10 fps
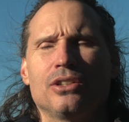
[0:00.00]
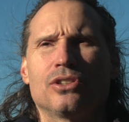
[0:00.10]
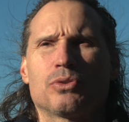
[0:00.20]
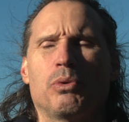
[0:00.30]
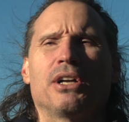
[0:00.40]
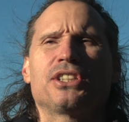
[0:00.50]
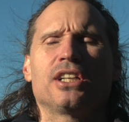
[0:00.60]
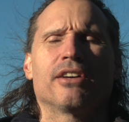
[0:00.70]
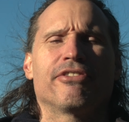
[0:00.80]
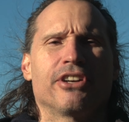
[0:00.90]
just
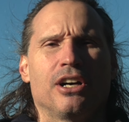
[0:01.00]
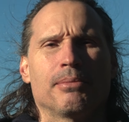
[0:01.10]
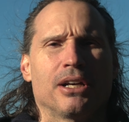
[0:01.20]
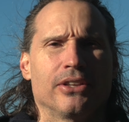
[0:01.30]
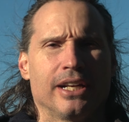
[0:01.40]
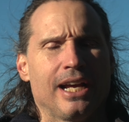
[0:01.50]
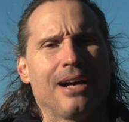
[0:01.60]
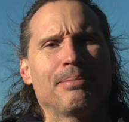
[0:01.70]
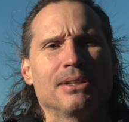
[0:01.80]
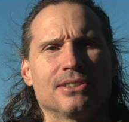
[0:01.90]
watching a phenomenon that
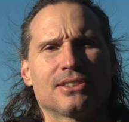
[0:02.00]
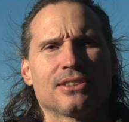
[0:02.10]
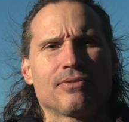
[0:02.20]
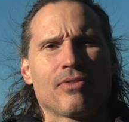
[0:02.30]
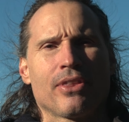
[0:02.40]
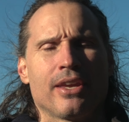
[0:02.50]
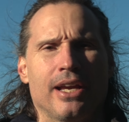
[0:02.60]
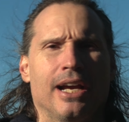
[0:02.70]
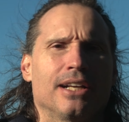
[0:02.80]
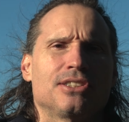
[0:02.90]
happens
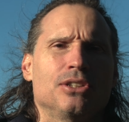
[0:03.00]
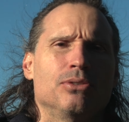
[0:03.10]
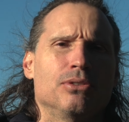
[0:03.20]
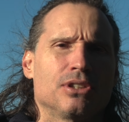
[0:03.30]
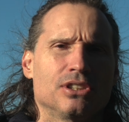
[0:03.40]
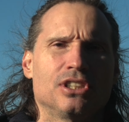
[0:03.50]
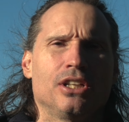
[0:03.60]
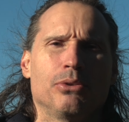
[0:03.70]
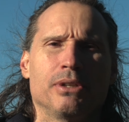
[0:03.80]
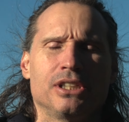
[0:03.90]
as you
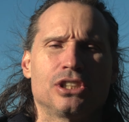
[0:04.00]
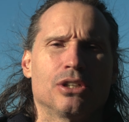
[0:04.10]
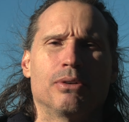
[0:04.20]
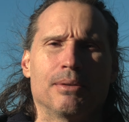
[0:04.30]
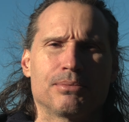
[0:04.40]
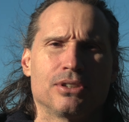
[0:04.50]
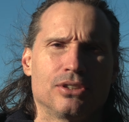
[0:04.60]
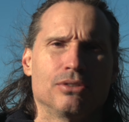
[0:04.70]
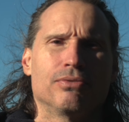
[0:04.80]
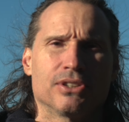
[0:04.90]
continually show up to
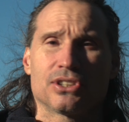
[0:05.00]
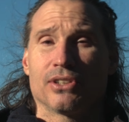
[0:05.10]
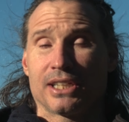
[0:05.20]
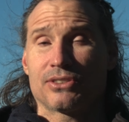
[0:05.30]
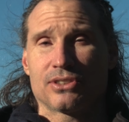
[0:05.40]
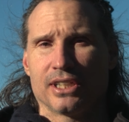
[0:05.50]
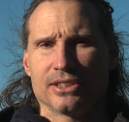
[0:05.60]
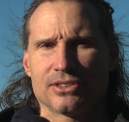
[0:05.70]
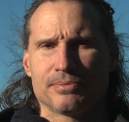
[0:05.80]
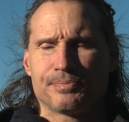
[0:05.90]
do physical
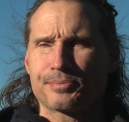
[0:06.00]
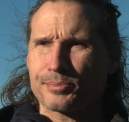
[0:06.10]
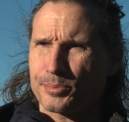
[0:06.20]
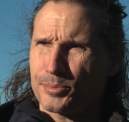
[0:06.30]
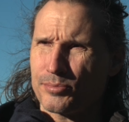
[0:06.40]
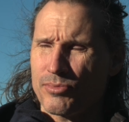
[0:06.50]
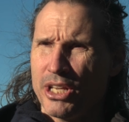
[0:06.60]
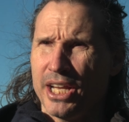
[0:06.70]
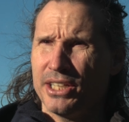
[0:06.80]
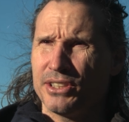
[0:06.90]
exercise.
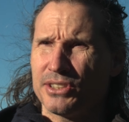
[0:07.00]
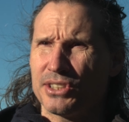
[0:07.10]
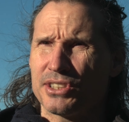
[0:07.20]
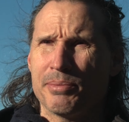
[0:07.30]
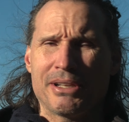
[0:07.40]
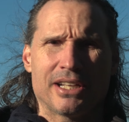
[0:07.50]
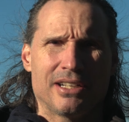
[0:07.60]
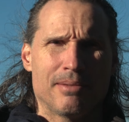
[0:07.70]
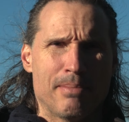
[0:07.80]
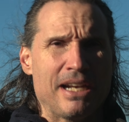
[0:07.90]
And this is something
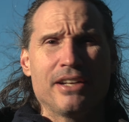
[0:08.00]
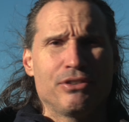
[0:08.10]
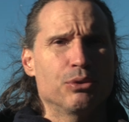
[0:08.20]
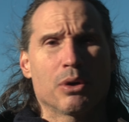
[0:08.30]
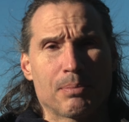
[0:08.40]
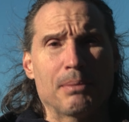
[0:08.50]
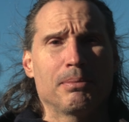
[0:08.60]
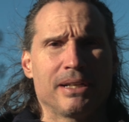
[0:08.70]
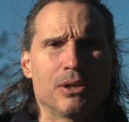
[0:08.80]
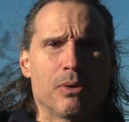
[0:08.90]
that many of you are
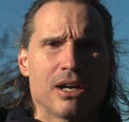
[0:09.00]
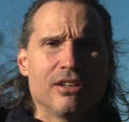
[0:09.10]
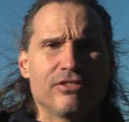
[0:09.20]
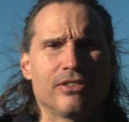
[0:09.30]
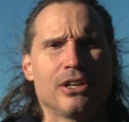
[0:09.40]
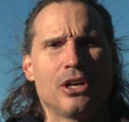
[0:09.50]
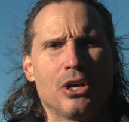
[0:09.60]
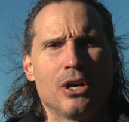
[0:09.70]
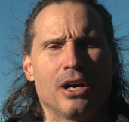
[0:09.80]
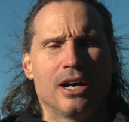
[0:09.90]
probably aware of,
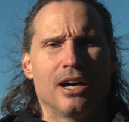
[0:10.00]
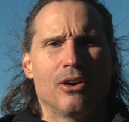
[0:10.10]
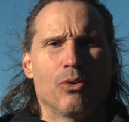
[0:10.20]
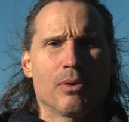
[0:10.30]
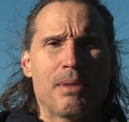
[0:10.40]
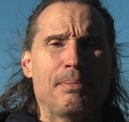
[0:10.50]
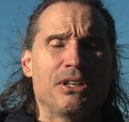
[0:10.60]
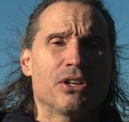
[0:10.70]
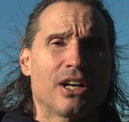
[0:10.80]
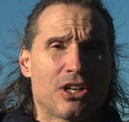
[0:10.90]
or
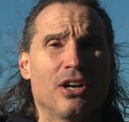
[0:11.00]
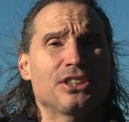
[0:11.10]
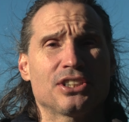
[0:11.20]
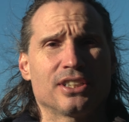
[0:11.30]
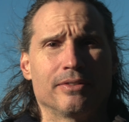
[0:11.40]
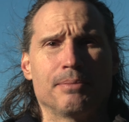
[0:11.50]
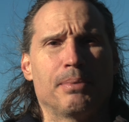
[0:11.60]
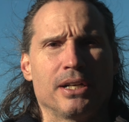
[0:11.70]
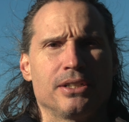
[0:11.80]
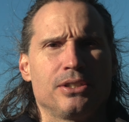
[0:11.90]
maybe you're not conscious of it,
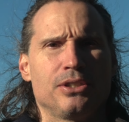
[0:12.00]
but